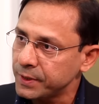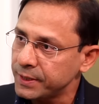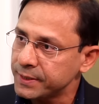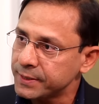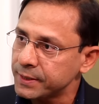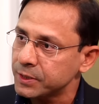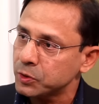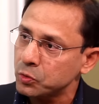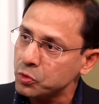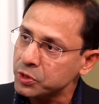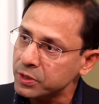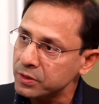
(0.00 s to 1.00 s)
is mm a
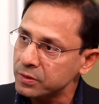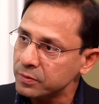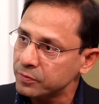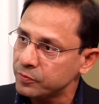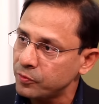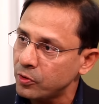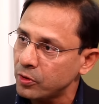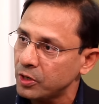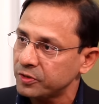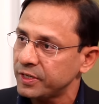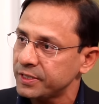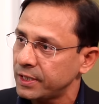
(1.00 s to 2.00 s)
solution for
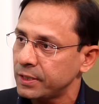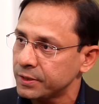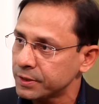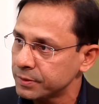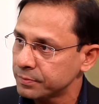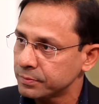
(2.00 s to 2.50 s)
authorized dealers.